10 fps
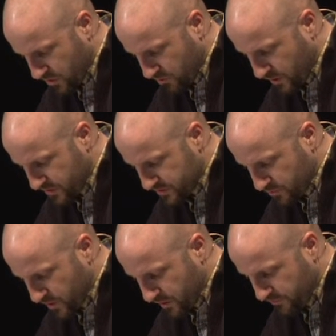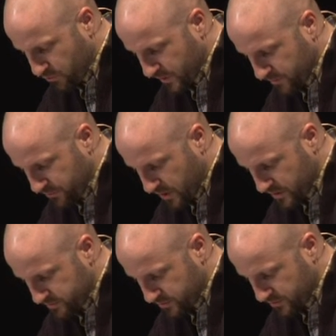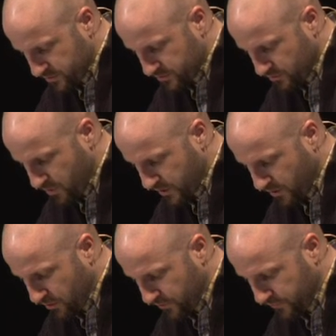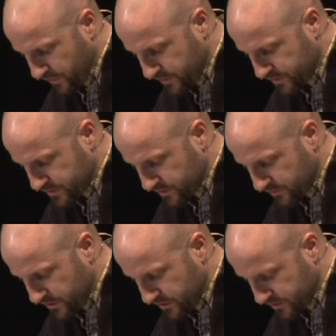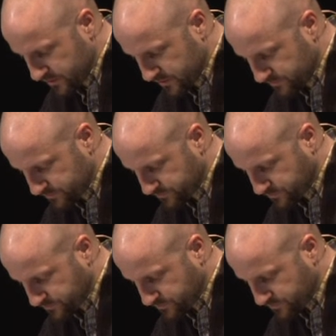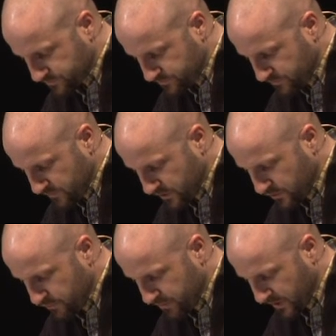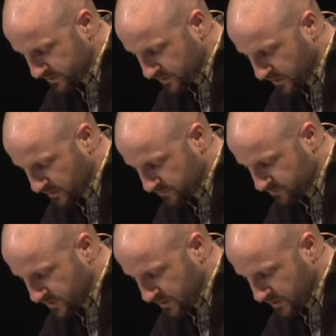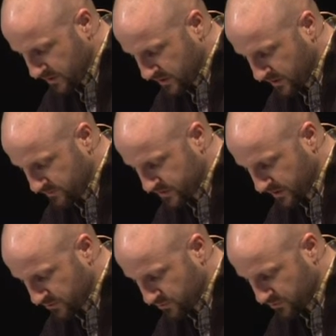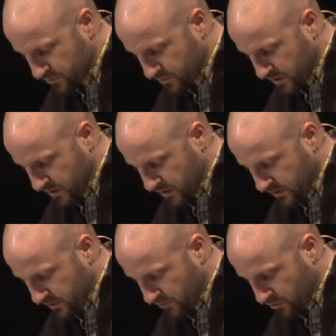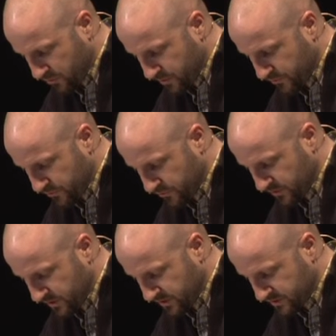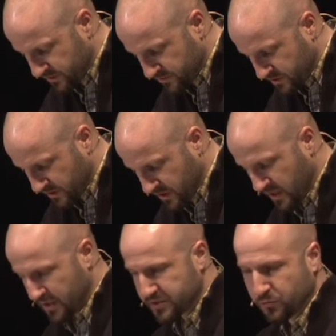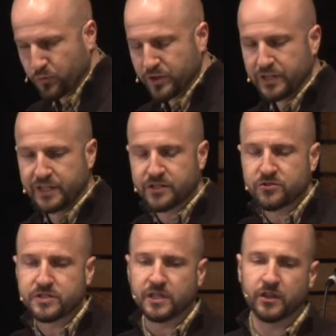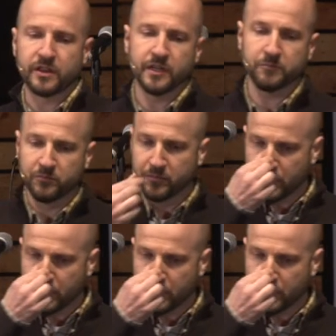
Why does the way of the wicked prosper? Why do all the faithless live at ease? You have planted them, and they have taken root. They grow and bear fruit." And he continues on. It's a really interesting thing.